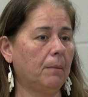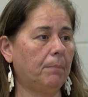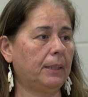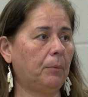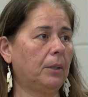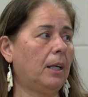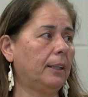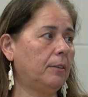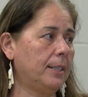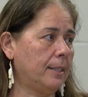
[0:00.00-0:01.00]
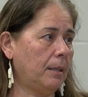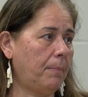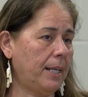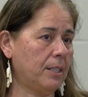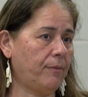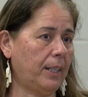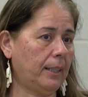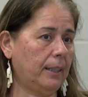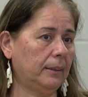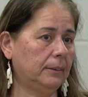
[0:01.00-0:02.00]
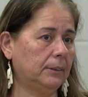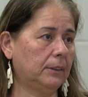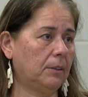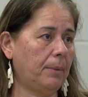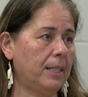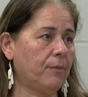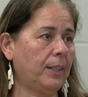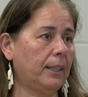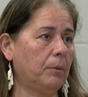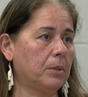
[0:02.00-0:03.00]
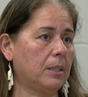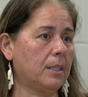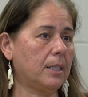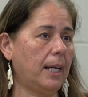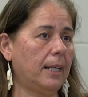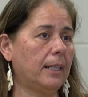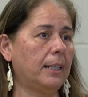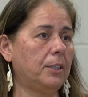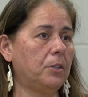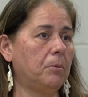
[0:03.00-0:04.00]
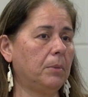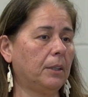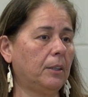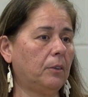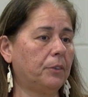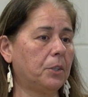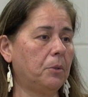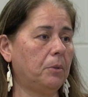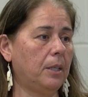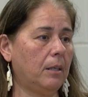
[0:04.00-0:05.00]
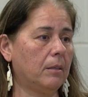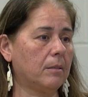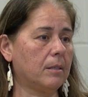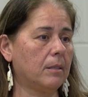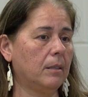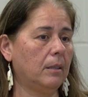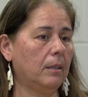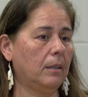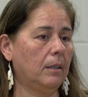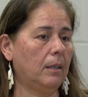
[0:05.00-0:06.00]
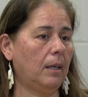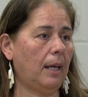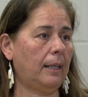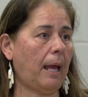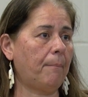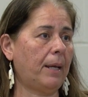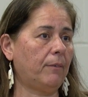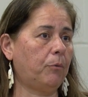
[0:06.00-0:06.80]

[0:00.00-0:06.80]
but they were not increasing the base funding. So the base funding was going to stay at $92 million over 2 years, and that meant